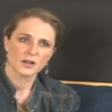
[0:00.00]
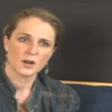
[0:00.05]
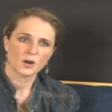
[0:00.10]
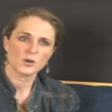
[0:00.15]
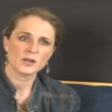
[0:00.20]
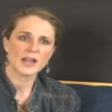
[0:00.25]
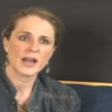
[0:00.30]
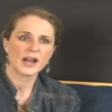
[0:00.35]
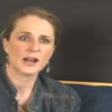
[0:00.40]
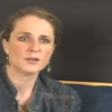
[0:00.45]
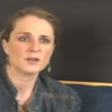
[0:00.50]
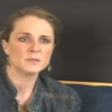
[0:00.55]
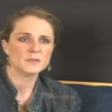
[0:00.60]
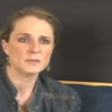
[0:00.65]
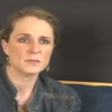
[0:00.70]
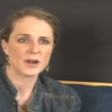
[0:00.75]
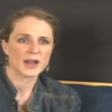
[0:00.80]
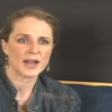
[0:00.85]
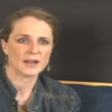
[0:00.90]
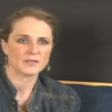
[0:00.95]
Oh yeah, I
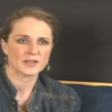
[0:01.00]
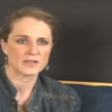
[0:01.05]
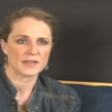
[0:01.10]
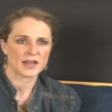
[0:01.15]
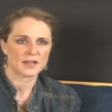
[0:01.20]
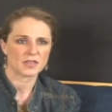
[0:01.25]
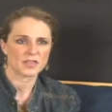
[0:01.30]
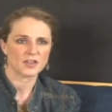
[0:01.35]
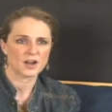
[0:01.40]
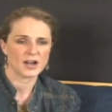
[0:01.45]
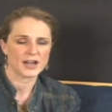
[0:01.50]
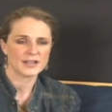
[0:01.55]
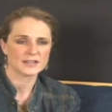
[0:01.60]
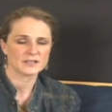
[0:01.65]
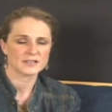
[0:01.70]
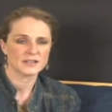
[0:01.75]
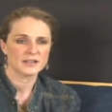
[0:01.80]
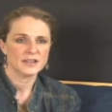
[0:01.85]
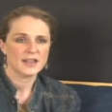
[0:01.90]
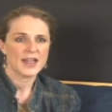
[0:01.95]
remember having that
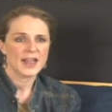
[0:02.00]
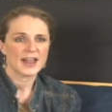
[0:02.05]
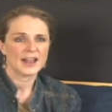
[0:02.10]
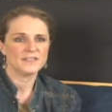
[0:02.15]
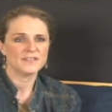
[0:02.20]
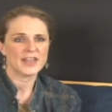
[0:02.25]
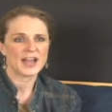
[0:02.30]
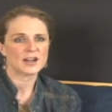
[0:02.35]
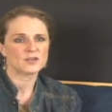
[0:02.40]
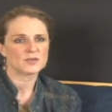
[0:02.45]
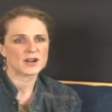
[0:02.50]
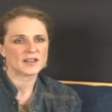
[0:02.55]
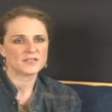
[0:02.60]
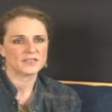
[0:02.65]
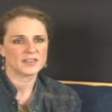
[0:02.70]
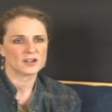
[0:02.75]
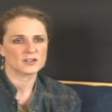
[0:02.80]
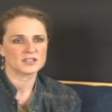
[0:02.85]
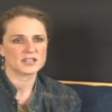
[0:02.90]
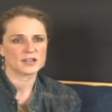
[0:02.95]
thought. And that
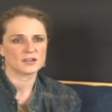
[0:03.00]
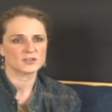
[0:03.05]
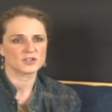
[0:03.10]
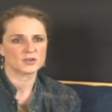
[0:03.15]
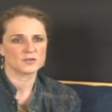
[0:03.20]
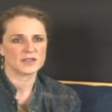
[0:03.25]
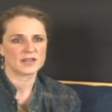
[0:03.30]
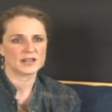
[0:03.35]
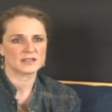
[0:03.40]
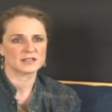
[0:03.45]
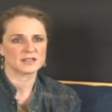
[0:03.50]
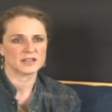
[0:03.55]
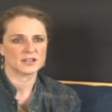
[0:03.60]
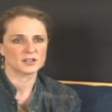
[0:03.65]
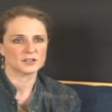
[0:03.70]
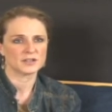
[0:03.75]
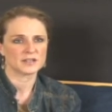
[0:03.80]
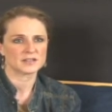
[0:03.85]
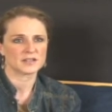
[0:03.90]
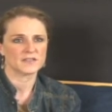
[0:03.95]
right there tells you that it's an
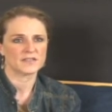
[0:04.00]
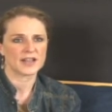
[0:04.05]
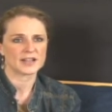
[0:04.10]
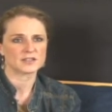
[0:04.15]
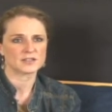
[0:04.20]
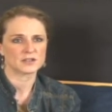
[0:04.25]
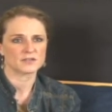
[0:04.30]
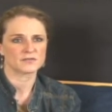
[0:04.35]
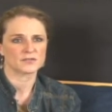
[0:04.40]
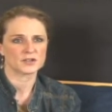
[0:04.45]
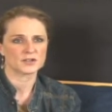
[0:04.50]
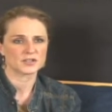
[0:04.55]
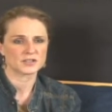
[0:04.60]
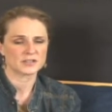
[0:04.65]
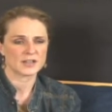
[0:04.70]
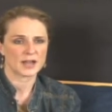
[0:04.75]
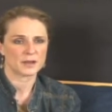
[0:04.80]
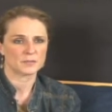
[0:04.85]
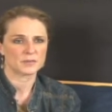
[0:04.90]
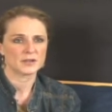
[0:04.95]
illness, and that's the first
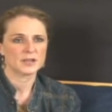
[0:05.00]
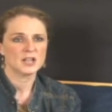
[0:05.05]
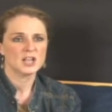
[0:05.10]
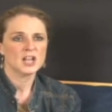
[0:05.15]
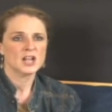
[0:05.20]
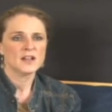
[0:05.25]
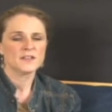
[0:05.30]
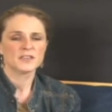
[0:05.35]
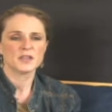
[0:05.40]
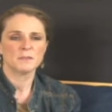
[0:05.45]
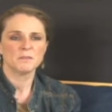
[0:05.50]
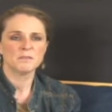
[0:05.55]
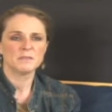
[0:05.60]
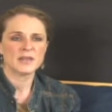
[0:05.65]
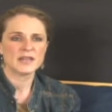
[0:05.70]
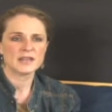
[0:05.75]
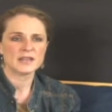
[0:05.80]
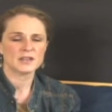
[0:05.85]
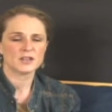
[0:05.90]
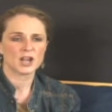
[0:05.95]
step. The
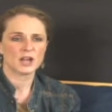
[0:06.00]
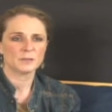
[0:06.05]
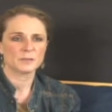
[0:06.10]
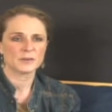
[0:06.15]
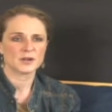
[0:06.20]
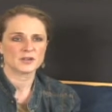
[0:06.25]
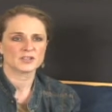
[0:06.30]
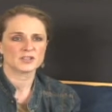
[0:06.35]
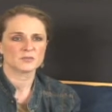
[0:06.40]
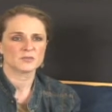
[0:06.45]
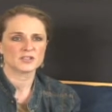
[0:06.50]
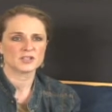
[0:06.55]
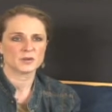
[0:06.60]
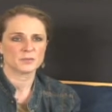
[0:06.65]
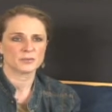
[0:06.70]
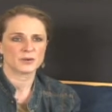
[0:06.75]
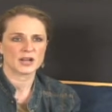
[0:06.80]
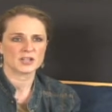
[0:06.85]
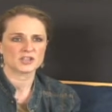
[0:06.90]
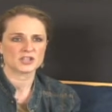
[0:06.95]
minute a person with
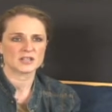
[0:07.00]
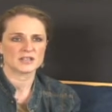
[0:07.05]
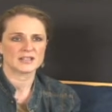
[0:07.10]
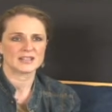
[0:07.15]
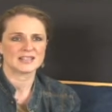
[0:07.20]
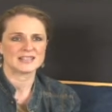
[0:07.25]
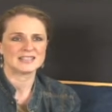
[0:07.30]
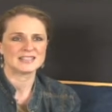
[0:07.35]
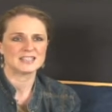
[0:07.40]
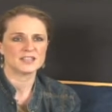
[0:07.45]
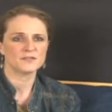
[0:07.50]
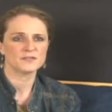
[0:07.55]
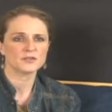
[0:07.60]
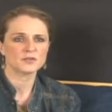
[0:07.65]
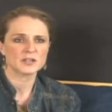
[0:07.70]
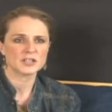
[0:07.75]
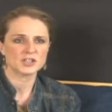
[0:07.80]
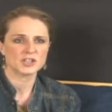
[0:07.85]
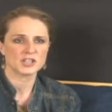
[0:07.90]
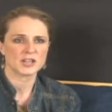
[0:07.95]
depression can
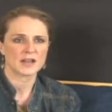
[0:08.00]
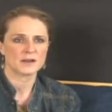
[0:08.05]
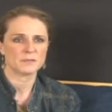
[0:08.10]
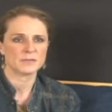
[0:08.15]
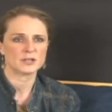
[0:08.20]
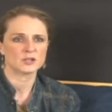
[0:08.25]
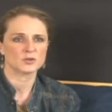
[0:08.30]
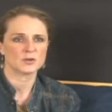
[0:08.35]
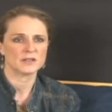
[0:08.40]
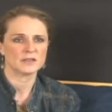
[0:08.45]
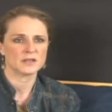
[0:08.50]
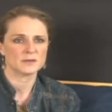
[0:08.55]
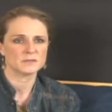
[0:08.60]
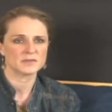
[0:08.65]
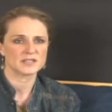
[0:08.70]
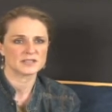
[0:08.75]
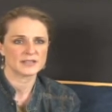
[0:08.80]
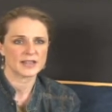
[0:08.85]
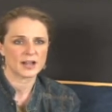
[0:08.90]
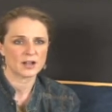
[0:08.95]
differentiate between
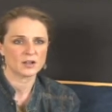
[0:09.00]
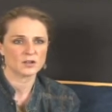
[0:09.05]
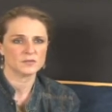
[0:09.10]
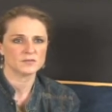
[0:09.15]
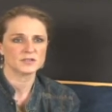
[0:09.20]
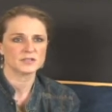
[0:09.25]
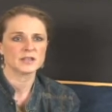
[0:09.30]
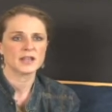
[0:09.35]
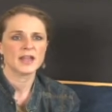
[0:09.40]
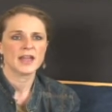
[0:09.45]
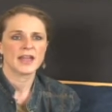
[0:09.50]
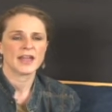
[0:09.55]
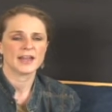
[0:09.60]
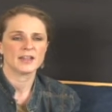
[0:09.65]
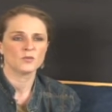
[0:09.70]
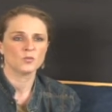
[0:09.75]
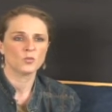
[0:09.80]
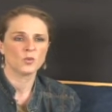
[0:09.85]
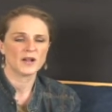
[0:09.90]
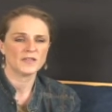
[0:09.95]
themselves
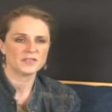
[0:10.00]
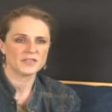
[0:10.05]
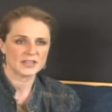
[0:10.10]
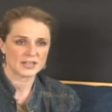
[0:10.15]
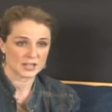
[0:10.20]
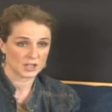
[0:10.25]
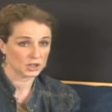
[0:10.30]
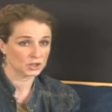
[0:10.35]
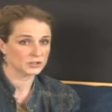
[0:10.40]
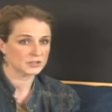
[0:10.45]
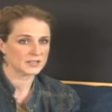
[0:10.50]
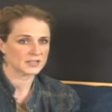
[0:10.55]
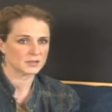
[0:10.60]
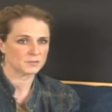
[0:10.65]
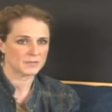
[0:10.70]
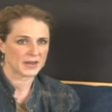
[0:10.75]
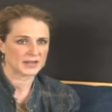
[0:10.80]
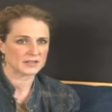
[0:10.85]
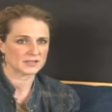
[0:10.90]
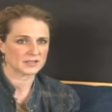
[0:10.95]
and what the illness
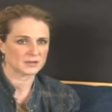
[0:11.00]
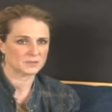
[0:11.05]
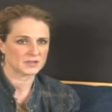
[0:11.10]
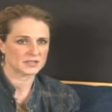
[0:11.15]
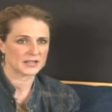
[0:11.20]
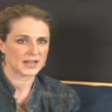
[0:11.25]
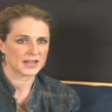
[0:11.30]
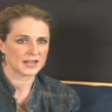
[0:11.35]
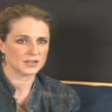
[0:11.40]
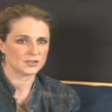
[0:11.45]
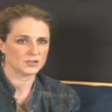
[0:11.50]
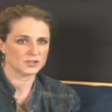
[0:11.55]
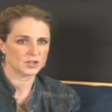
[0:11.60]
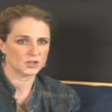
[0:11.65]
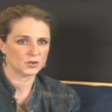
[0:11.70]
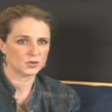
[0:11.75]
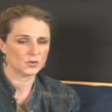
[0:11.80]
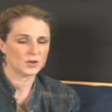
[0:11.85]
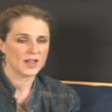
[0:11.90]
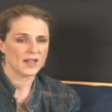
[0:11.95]
makes them say and
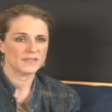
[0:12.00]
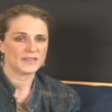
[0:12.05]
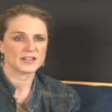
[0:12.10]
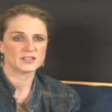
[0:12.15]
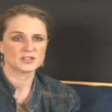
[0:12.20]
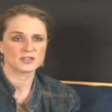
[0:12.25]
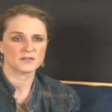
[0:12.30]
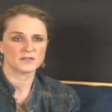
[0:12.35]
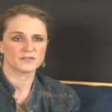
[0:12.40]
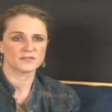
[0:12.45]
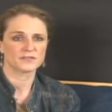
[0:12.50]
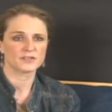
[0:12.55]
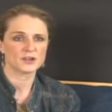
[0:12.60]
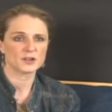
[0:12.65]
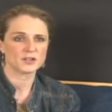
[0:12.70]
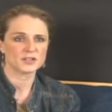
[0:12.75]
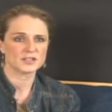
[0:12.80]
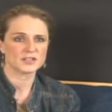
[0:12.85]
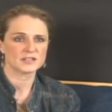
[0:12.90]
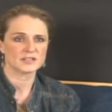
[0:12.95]
do, that's the
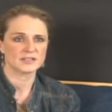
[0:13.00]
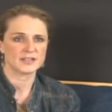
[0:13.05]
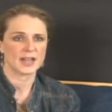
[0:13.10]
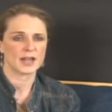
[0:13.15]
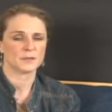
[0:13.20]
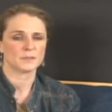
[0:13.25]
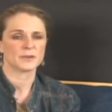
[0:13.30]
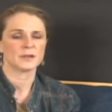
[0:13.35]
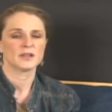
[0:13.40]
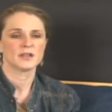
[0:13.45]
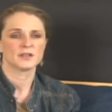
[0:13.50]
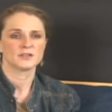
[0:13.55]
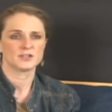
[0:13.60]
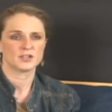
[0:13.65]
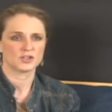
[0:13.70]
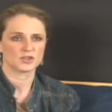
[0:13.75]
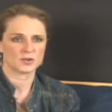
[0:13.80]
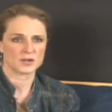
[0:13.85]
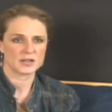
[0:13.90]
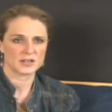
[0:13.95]
first step
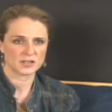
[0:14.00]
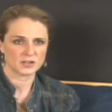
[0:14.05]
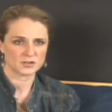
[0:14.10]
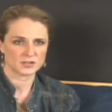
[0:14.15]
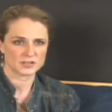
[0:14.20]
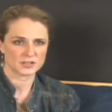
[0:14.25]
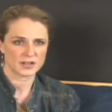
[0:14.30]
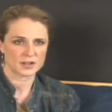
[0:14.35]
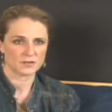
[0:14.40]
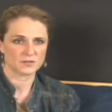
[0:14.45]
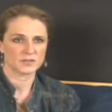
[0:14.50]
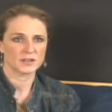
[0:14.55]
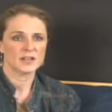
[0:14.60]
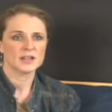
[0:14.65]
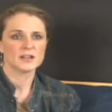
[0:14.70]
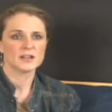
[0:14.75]
to treating yourself,